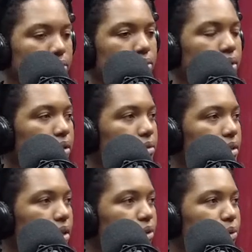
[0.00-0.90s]
the story I was
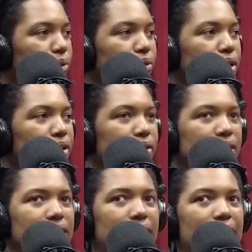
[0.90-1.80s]
telling you earlier
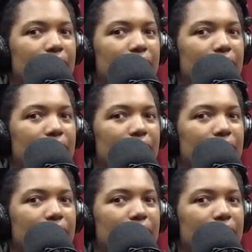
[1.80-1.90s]
is